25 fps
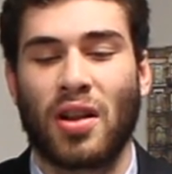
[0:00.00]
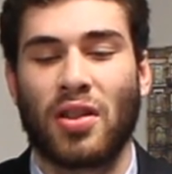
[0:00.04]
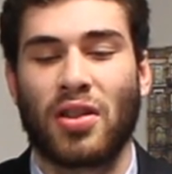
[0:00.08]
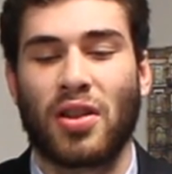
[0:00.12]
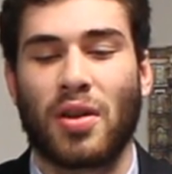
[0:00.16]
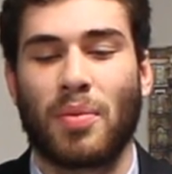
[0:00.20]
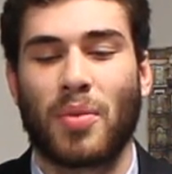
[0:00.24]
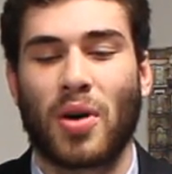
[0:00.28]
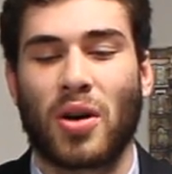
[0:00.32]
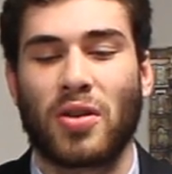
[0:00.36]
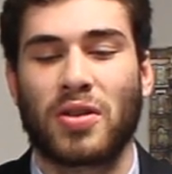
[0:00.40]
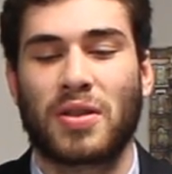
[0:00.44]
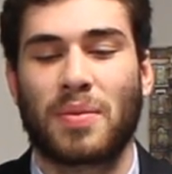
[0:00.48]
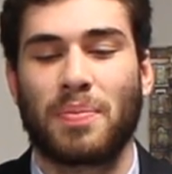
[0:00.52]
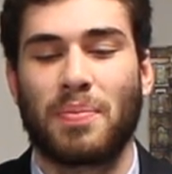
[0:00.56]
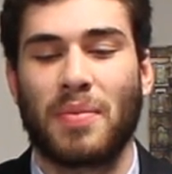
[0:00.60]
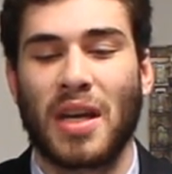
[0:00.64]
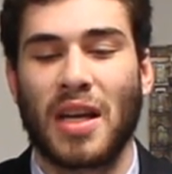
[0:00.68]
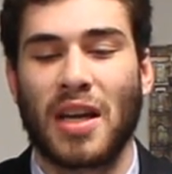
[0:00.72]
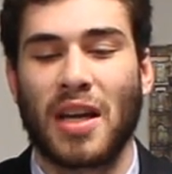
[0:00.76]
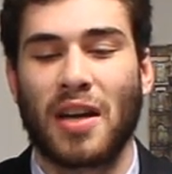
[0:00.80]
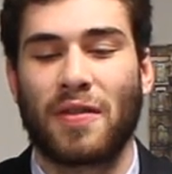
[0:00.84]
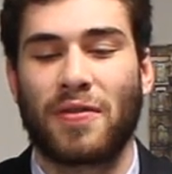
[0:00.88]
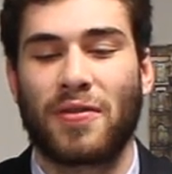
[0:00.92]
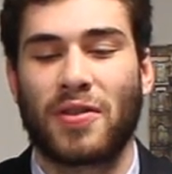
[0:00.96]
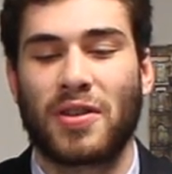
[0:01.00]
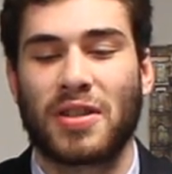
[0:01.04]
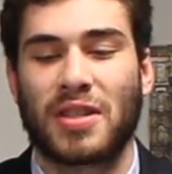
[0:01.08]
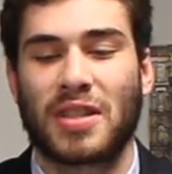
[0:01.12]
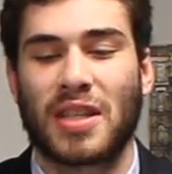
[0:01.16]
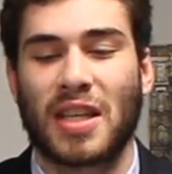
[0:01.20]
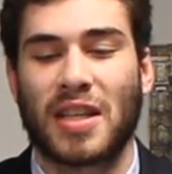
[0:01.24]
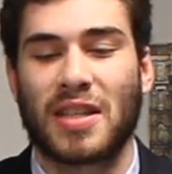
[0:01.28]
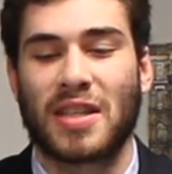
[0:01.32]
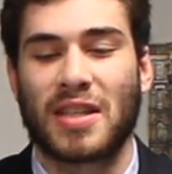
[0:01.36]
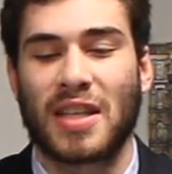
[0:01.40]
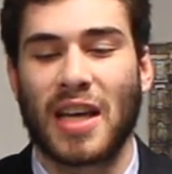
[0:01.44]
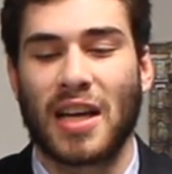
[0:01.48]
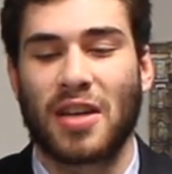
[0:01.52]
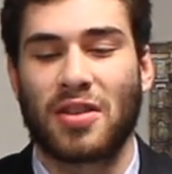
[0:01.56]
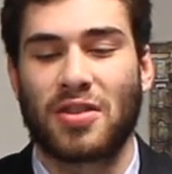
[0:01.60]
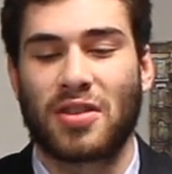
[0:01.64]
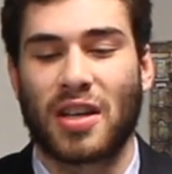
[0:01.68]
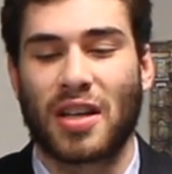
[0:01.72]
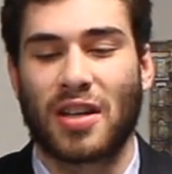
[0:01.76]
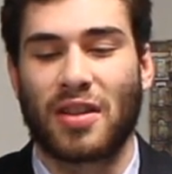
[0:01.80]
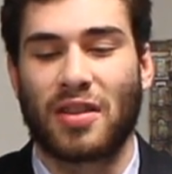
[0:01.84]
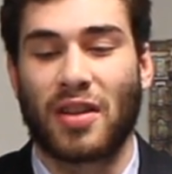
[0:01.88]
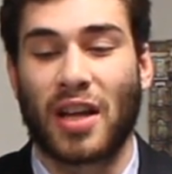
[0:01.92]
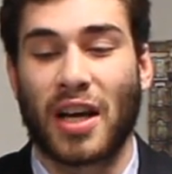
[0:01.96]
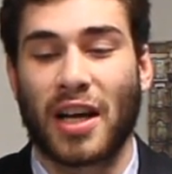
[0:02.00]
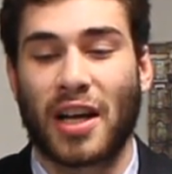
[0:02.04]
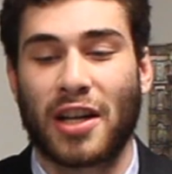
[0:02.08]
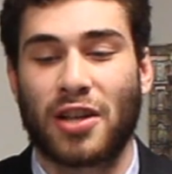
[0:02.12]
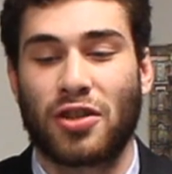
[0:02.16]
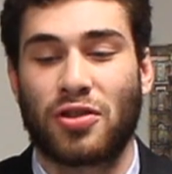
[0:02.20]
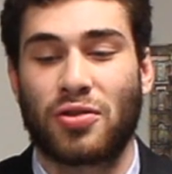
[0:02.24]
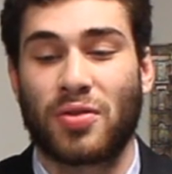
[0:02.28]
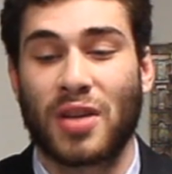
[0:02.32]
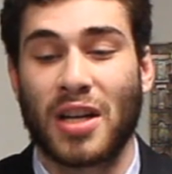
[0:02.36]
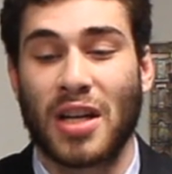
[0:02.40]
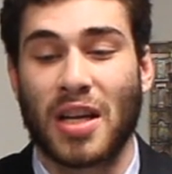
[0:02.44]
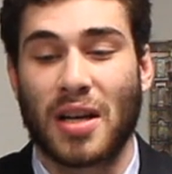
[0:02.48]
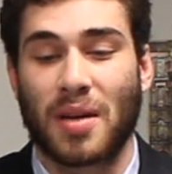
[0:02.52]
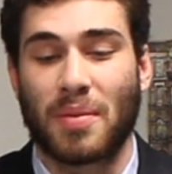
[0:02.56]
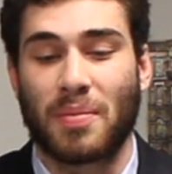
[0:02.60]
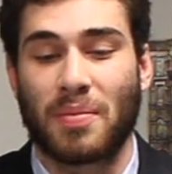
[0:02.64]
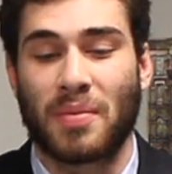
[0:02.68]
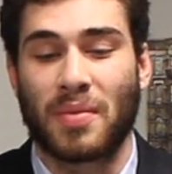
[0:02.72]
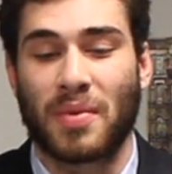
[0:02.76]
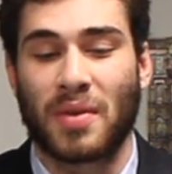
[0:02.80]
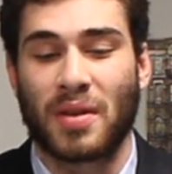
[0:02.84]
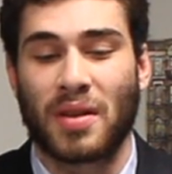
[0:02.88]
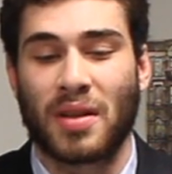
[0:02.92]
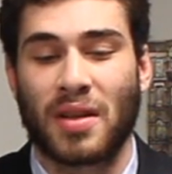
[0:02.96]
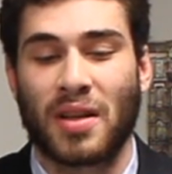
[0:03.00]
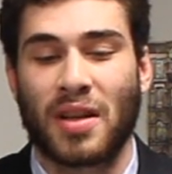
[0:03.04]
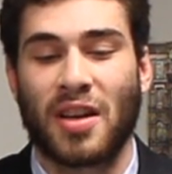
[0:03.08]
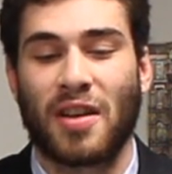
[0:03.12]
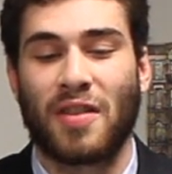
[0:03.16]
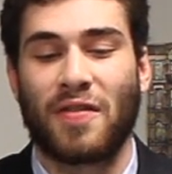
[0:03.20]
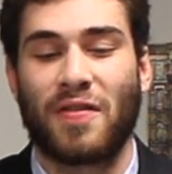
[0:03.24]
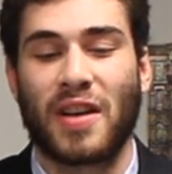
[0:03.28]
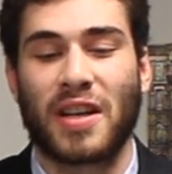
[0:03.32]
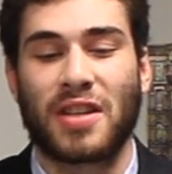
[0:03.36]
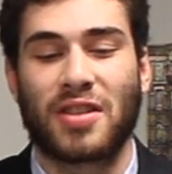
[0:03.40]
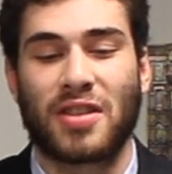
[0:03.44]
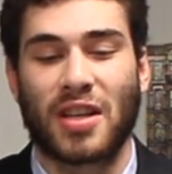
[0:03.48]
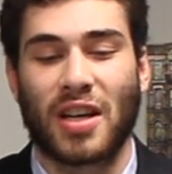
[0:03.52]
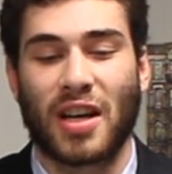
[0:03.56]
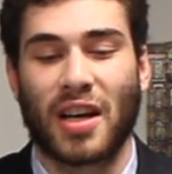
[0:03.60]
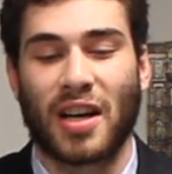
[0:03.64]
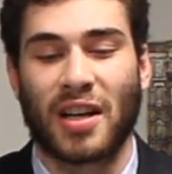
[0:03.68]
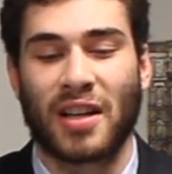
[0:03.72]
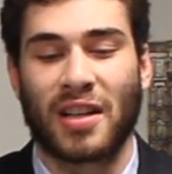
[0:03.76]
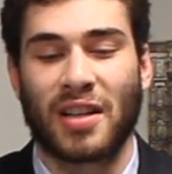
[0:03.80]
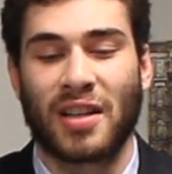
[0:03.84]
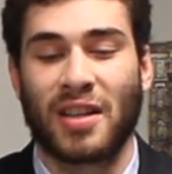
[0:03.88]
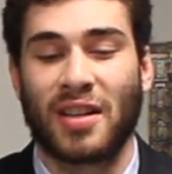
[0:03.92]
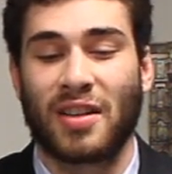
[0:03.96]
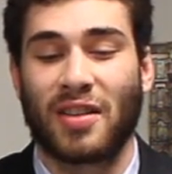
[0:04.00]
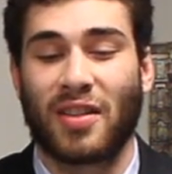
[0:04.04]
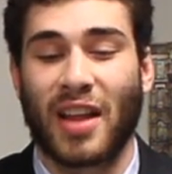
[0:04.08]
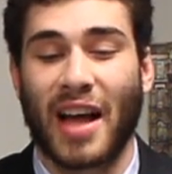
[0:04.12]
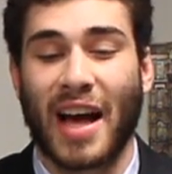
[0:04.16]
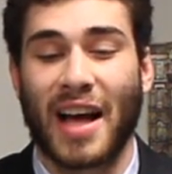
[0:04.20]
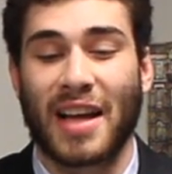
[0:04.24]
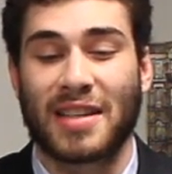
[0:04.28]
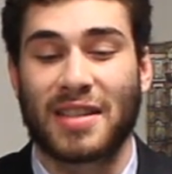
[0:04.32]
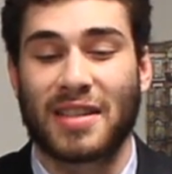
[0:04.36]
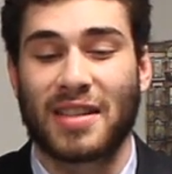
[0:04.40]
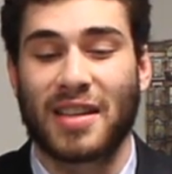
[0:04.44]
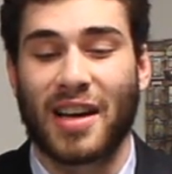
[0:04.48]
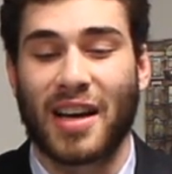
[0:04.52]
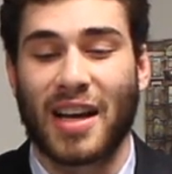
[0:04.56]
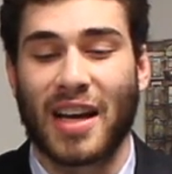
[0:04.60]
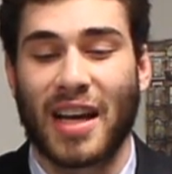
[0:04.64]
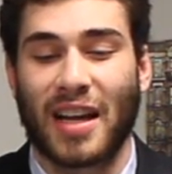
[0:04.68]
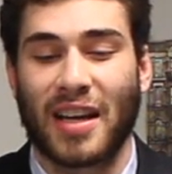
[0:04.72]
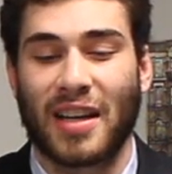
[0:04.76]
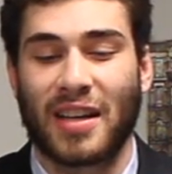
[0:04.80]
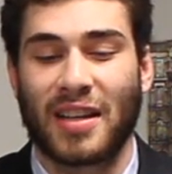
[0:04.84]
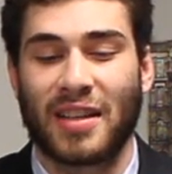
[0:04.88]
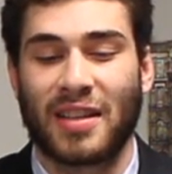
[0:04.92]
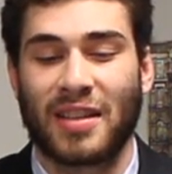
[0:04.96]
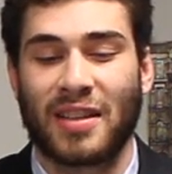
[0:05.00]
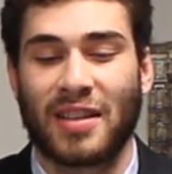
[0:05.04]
the most meaningful sensation, like a dream. Vitya, last night.